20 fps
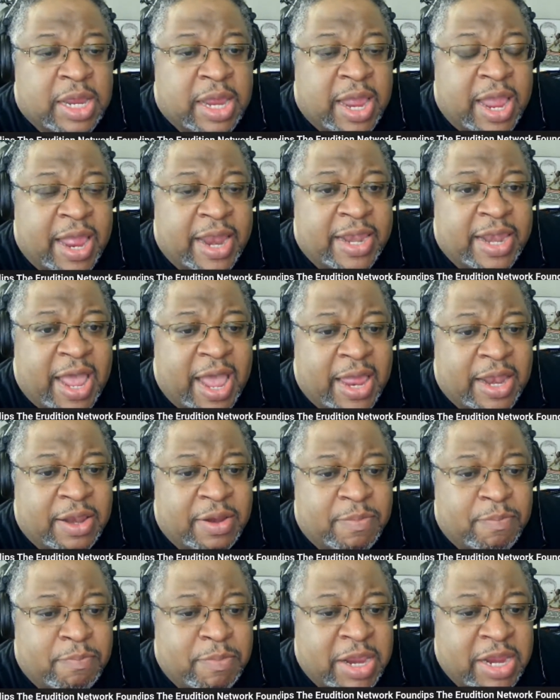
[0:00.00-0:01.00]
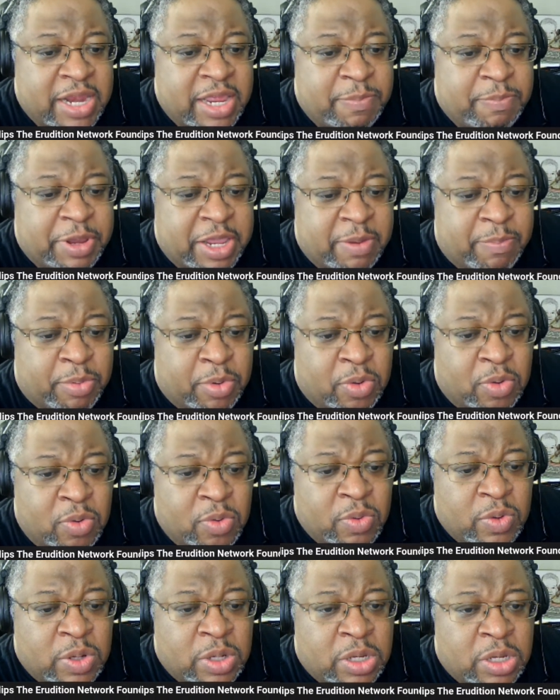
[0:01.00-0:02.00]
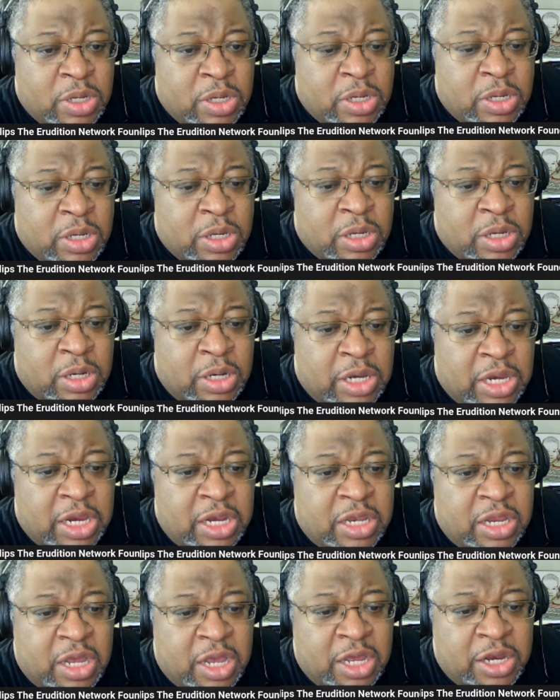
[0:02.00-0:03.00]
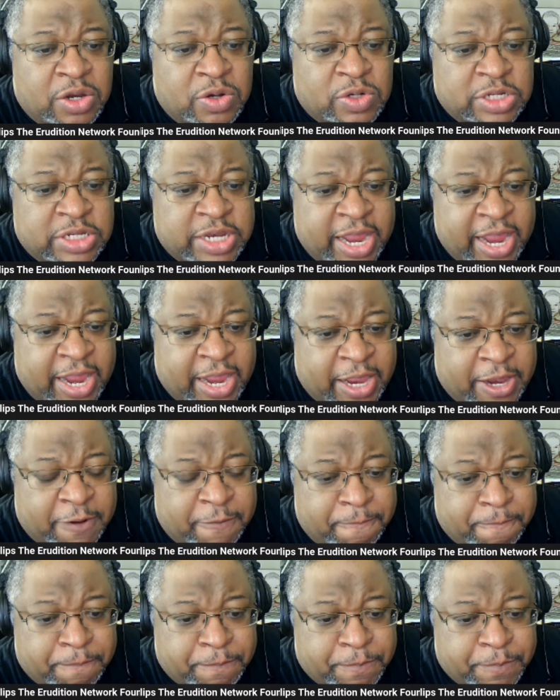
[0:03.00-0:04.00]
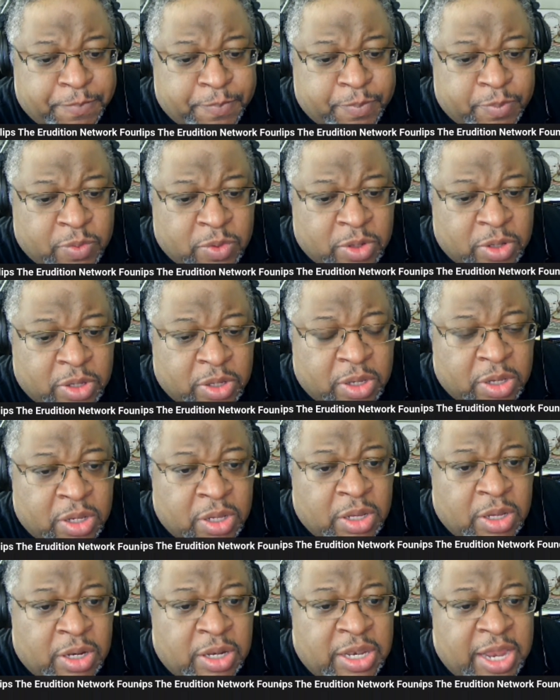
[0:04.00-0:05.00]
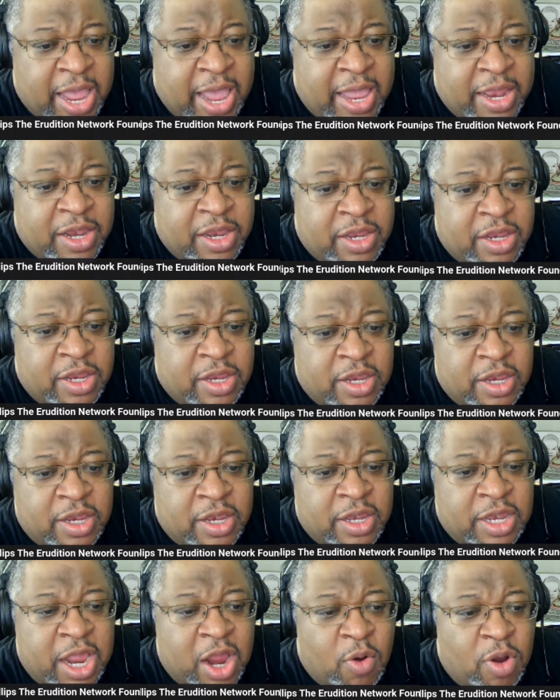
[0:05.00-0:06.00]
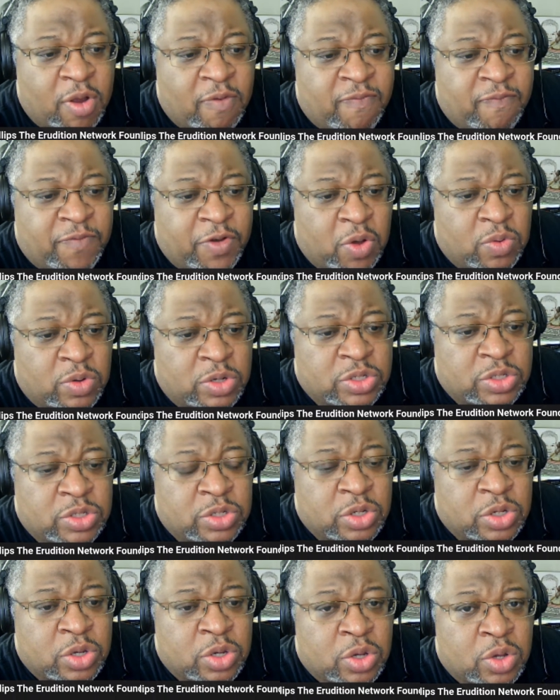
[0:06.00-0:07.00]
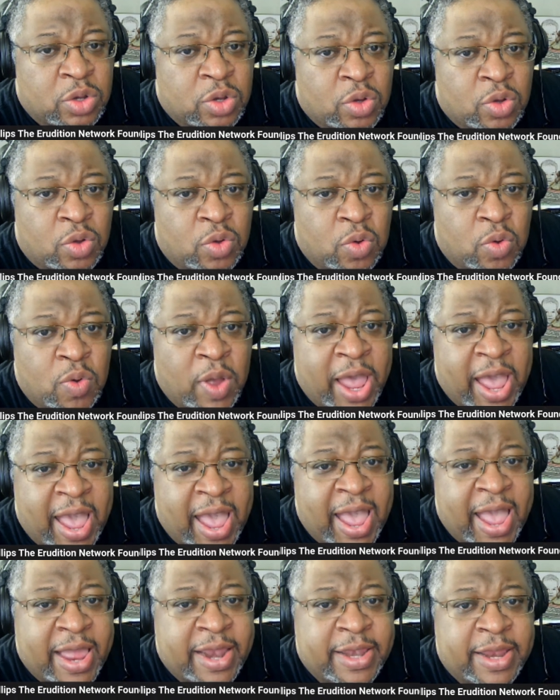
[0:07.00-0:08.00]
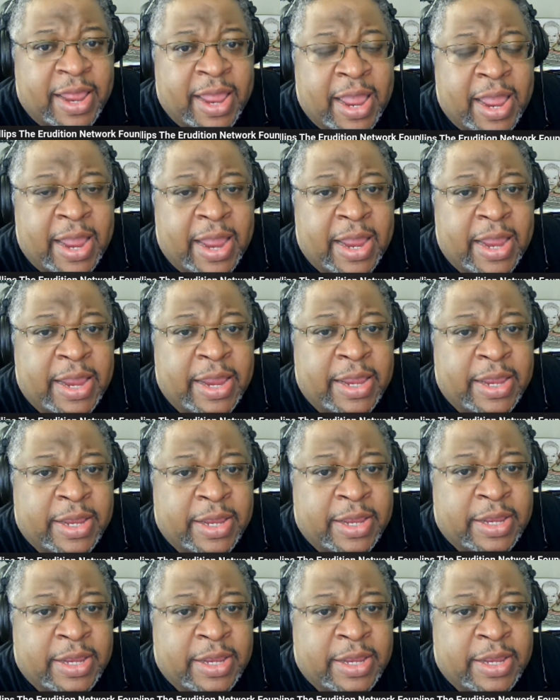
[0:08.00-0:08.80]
And that many people need to understand that there are folks who had a